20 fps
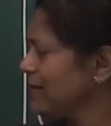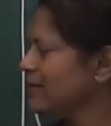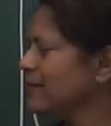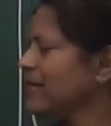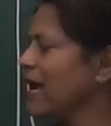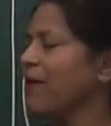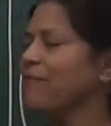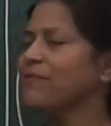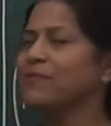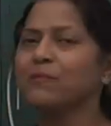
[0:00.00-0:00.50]

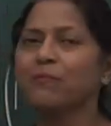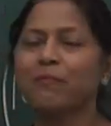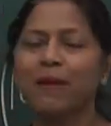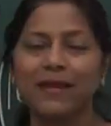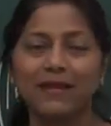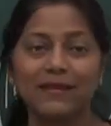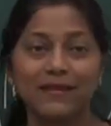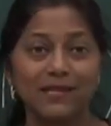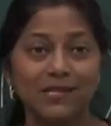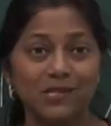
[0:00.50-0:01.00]
times
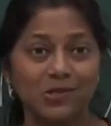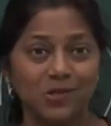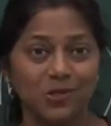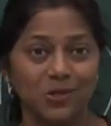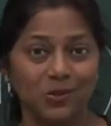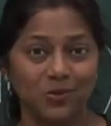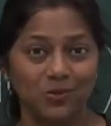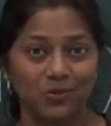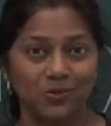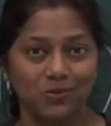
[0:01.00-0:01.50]
minus
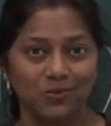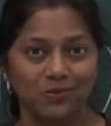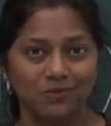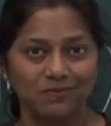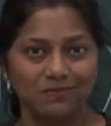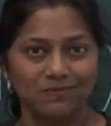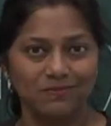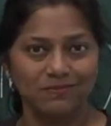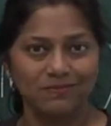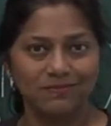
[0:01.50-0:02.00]
2.
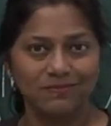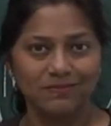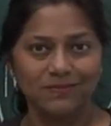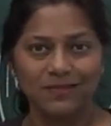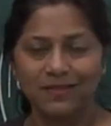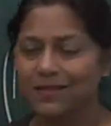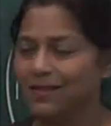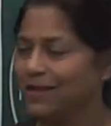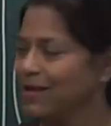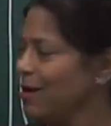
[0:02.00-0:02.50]

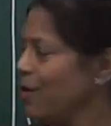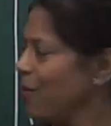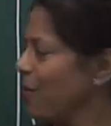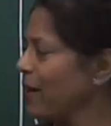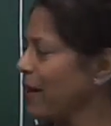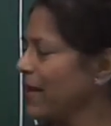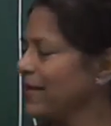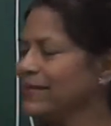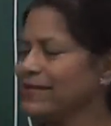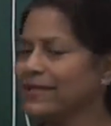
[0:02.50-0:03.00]

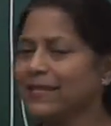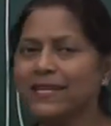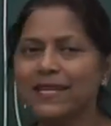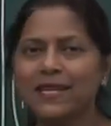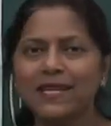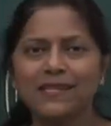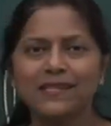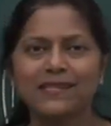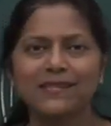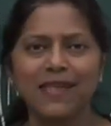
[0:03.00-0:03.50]
Well, I did
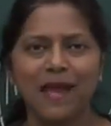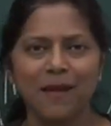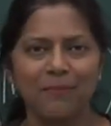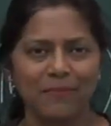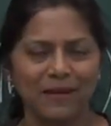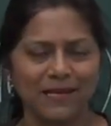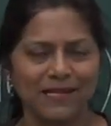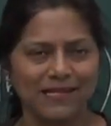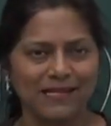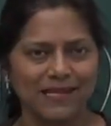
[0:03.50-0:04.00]
it step
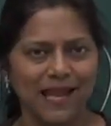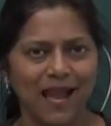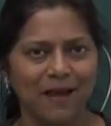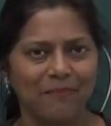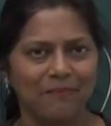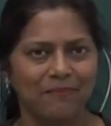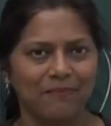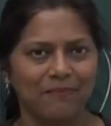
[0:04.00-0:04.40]
by step.